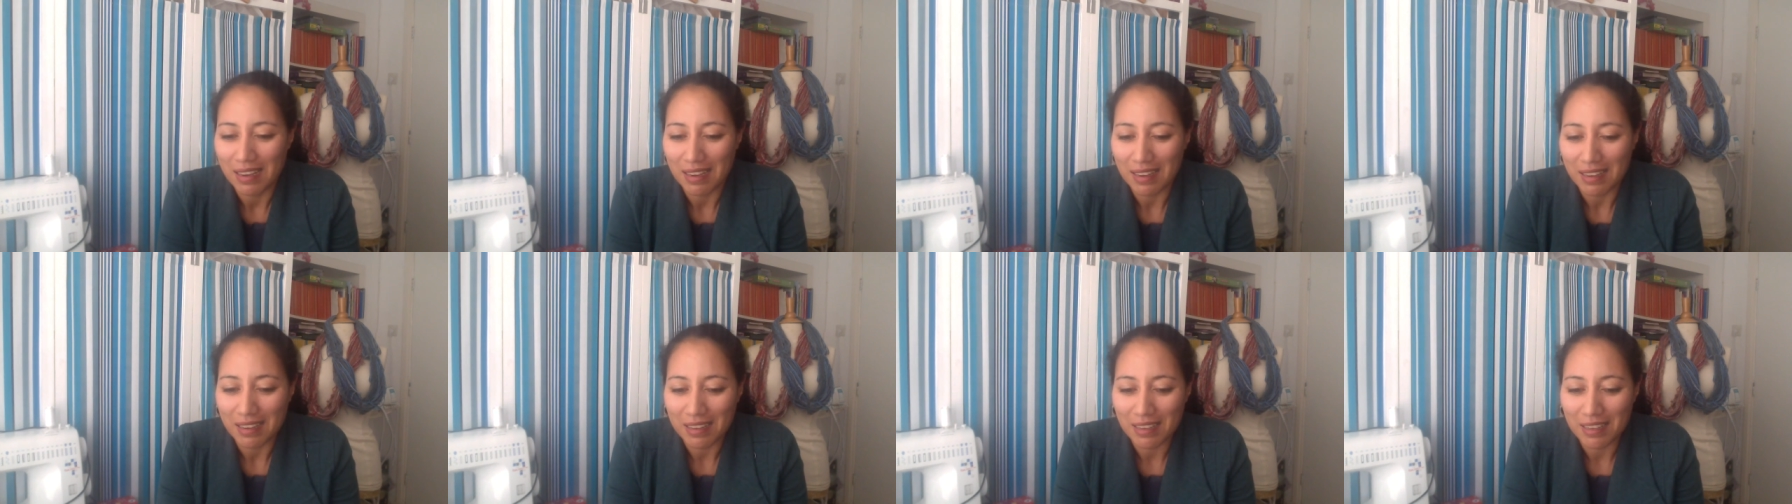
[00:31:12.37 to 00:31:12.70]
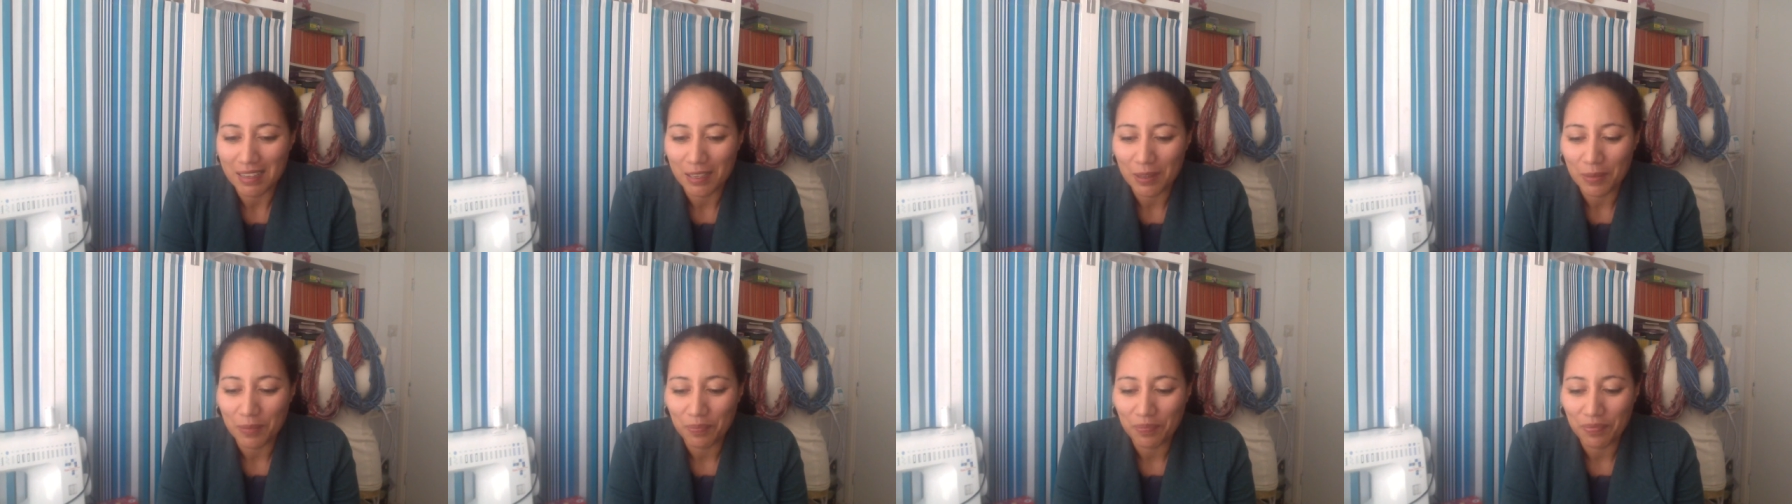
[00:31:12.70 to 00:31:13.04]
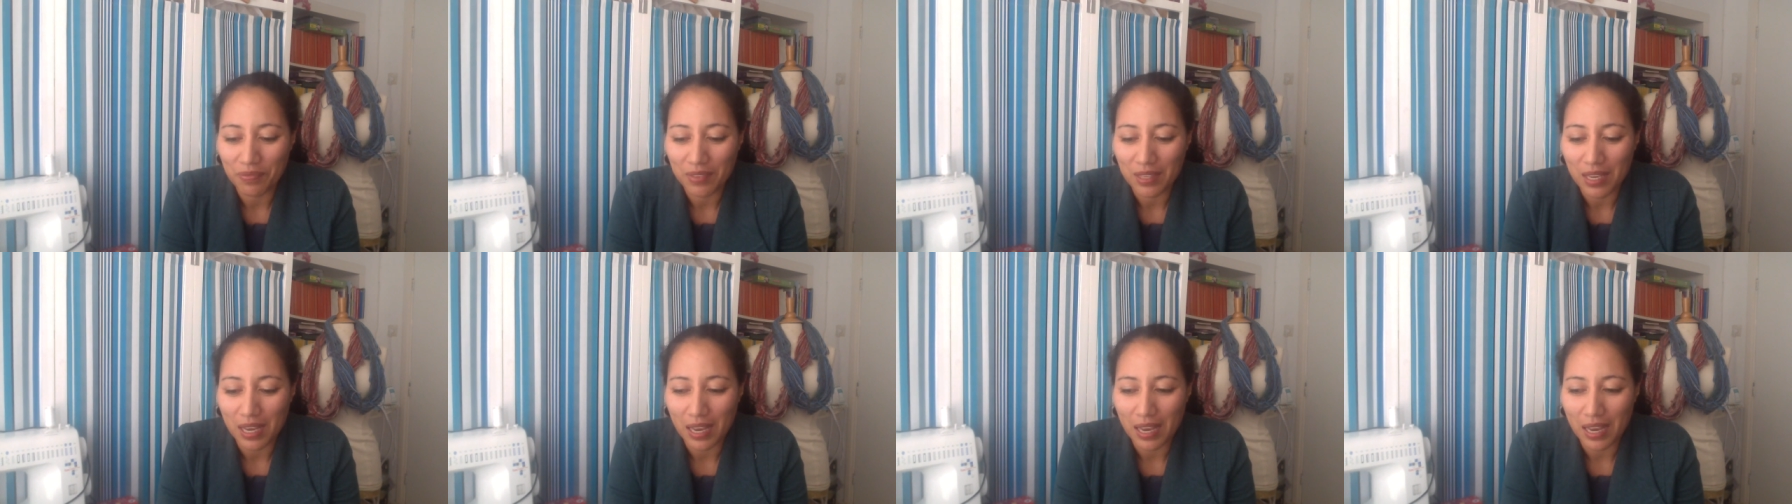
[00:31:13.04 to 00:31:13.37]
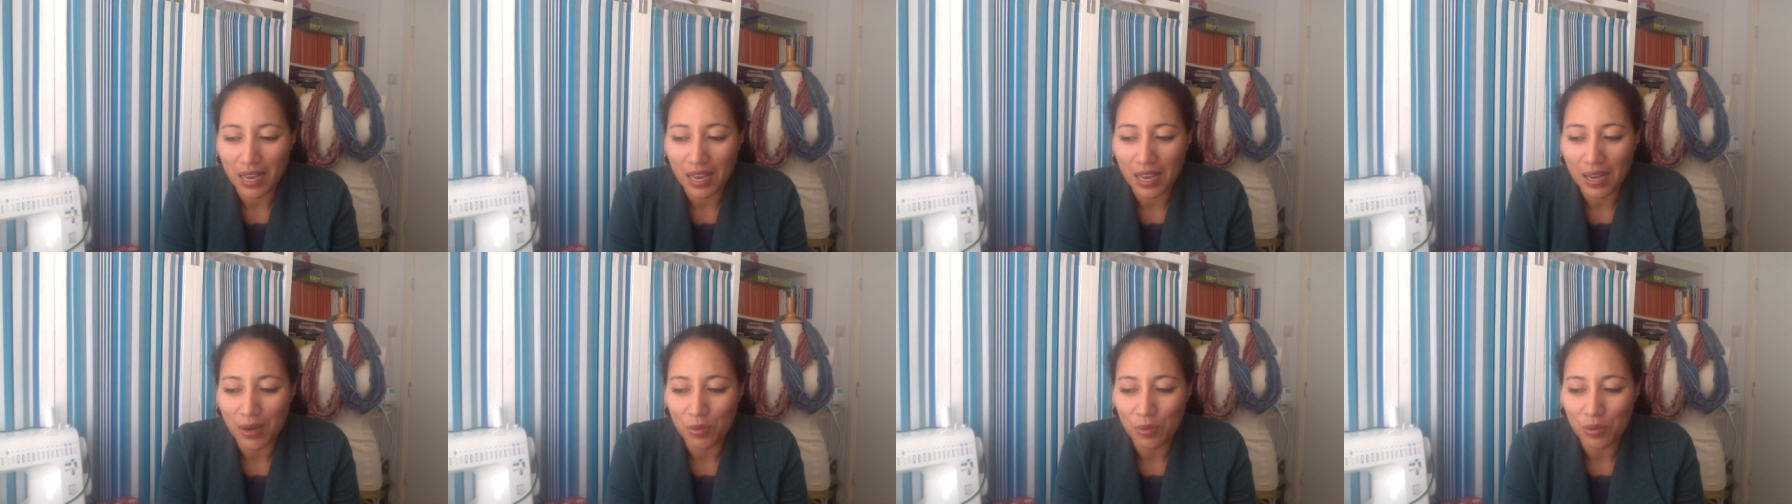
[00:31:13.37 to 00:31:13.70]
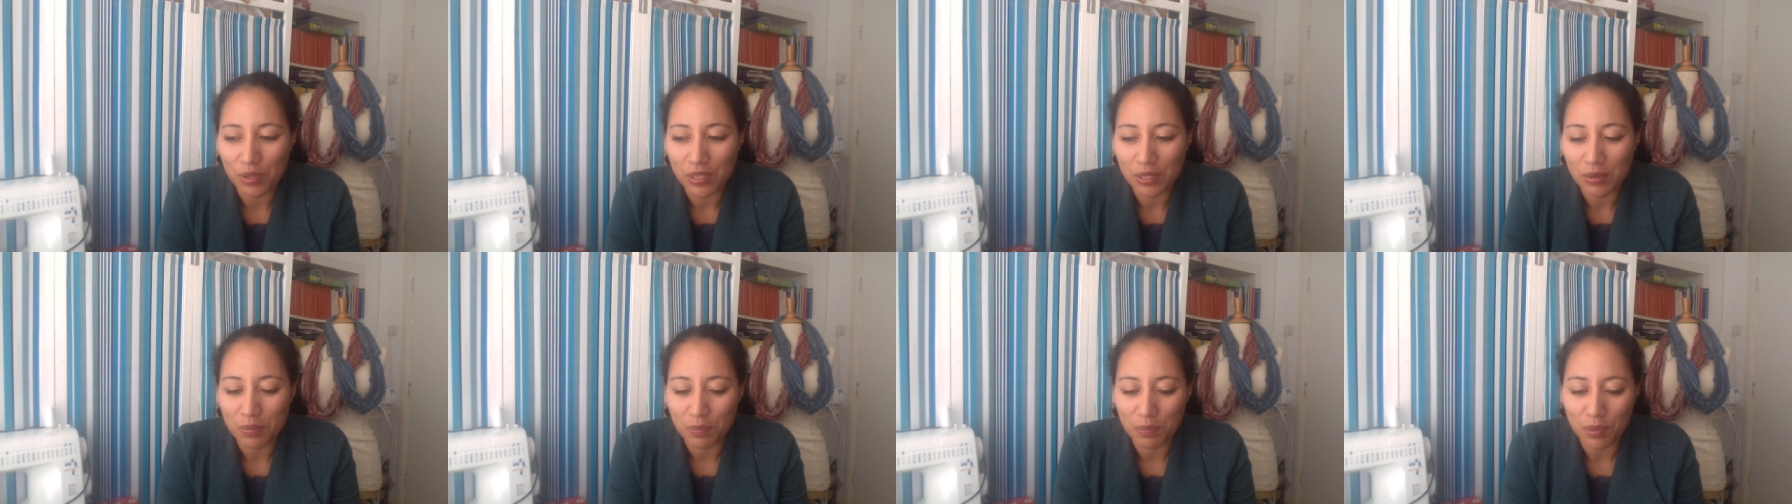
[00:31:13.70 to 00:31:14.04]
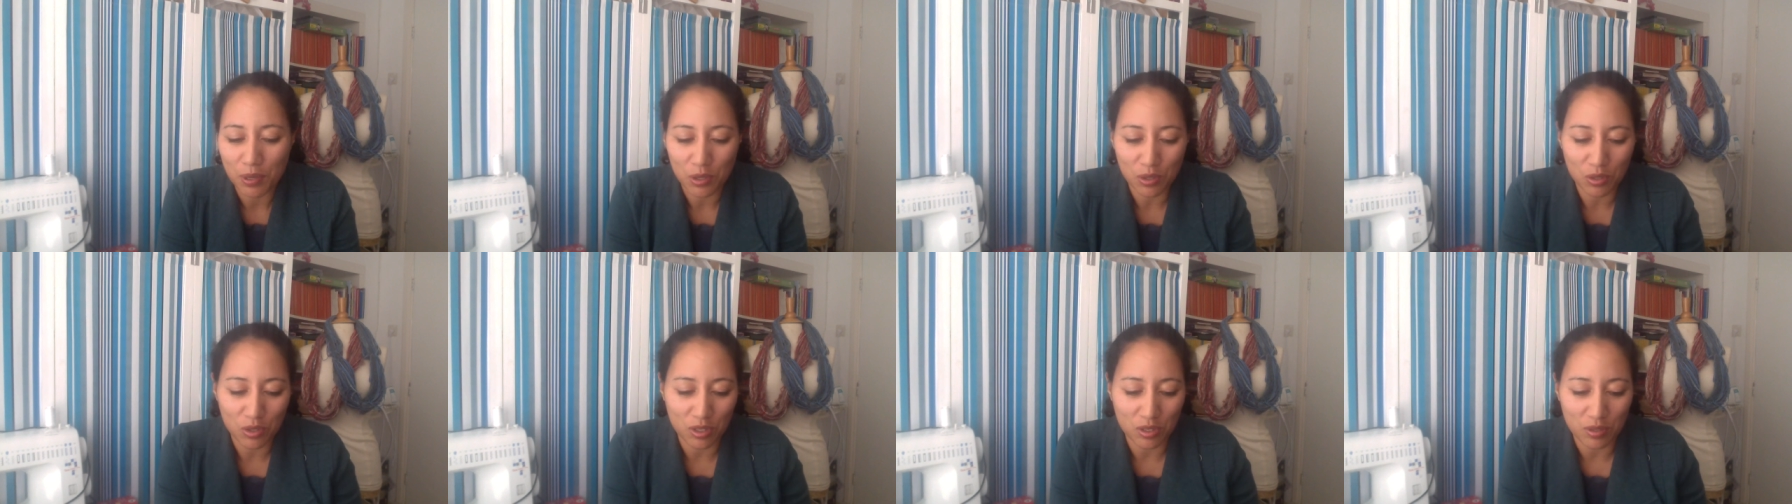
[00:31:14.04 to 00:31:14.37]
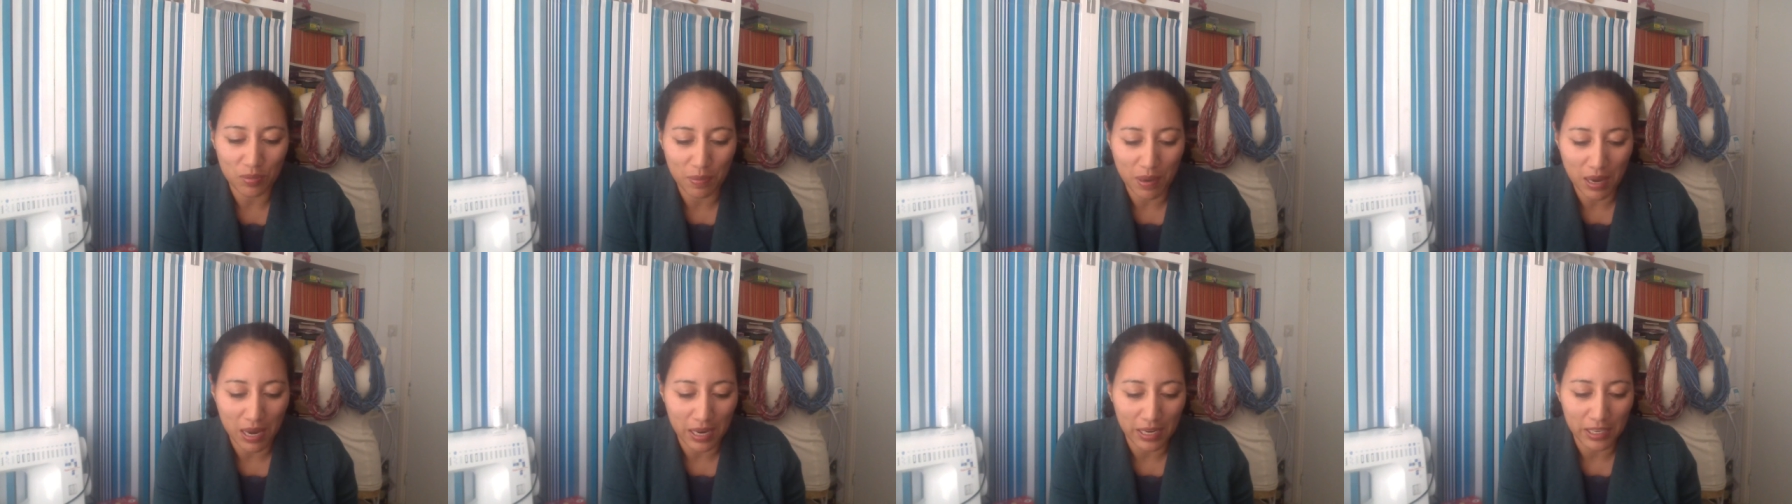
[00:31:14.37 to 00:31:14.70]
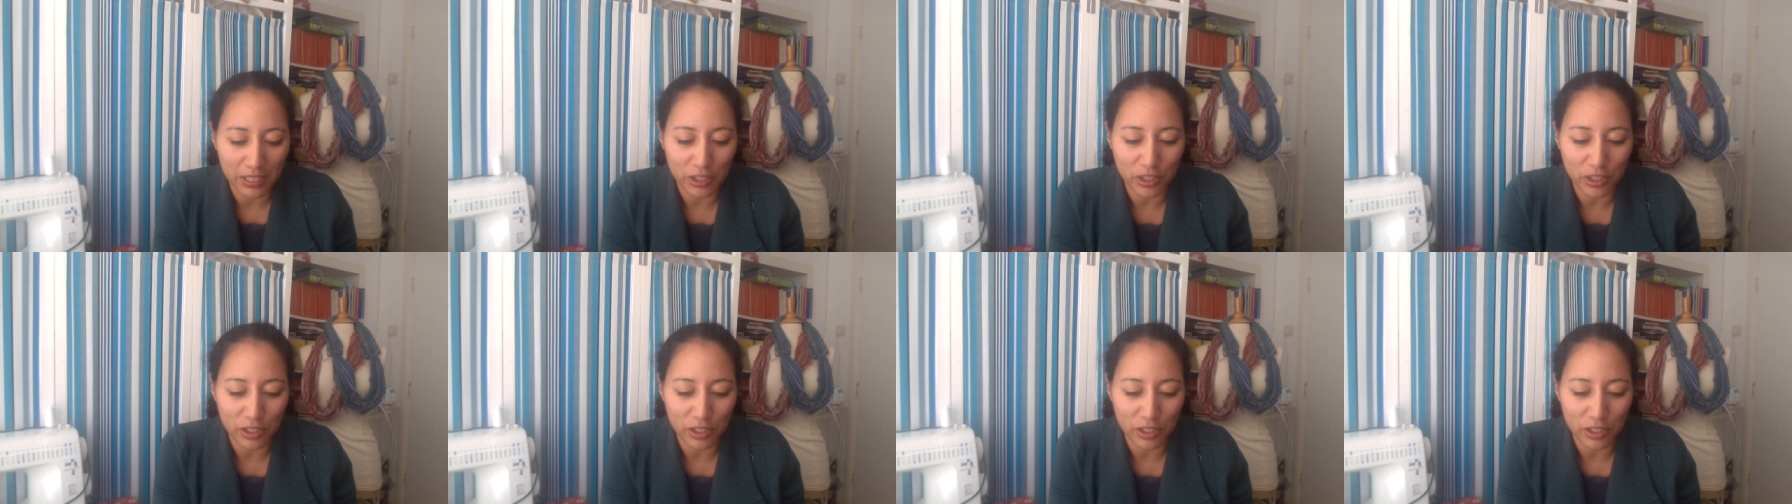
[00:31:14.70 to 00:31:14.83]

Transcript: I will post my